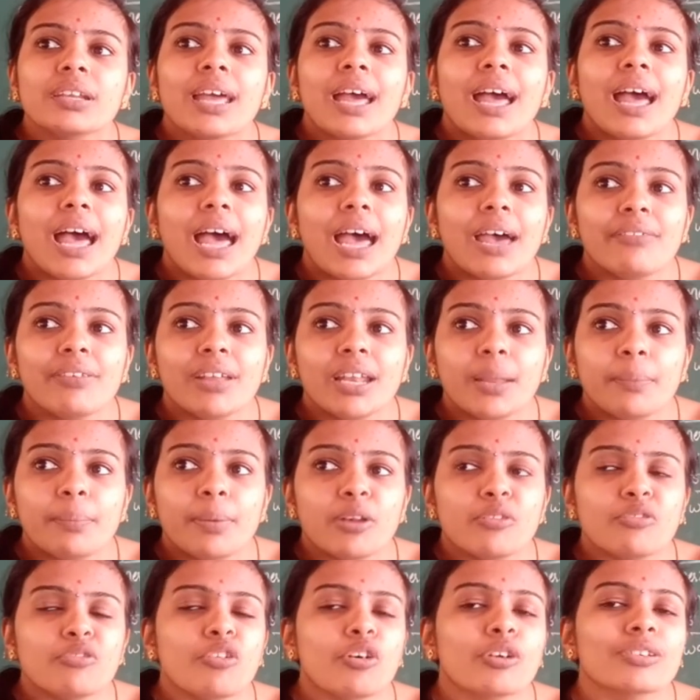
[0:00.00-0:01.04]
available
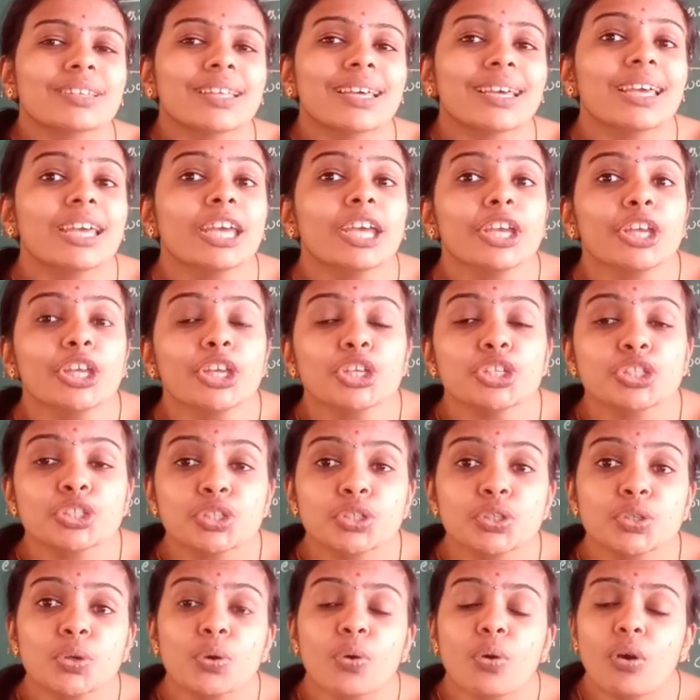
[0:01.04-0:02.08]
for the issue
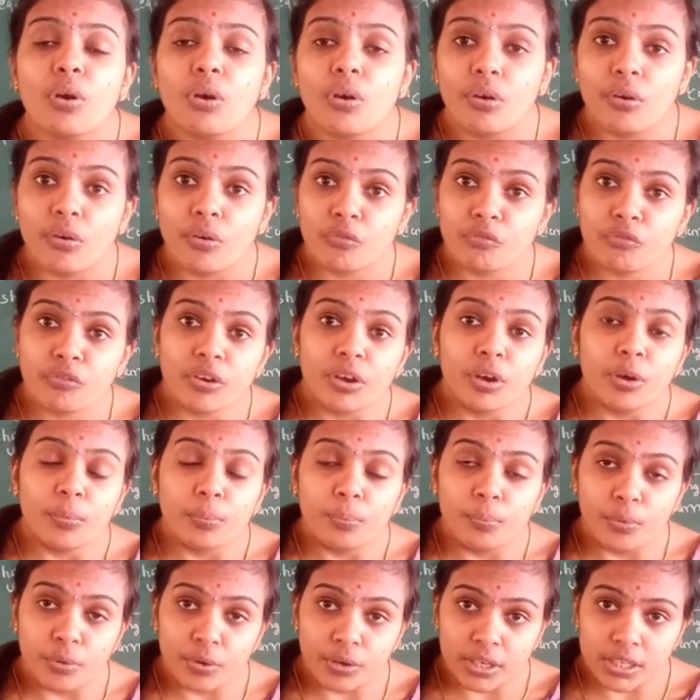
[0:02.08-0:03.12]
of
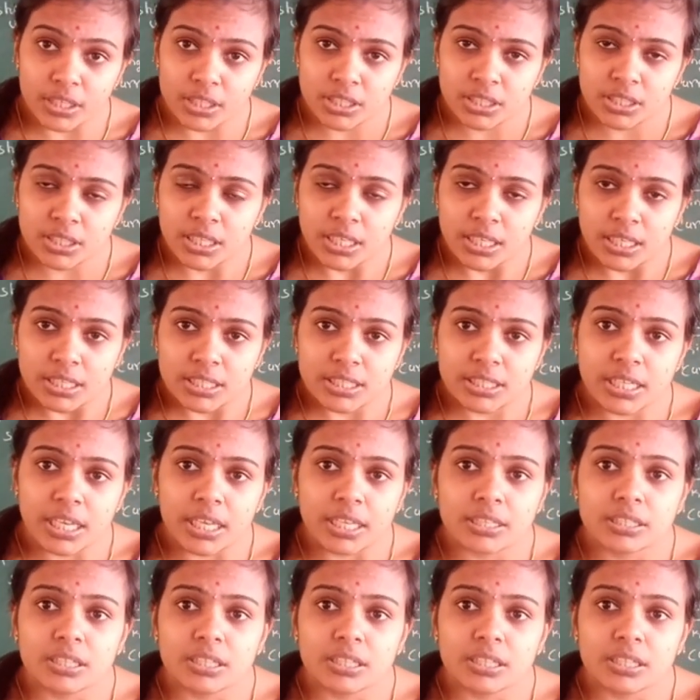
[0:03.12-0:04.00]
bonus shares.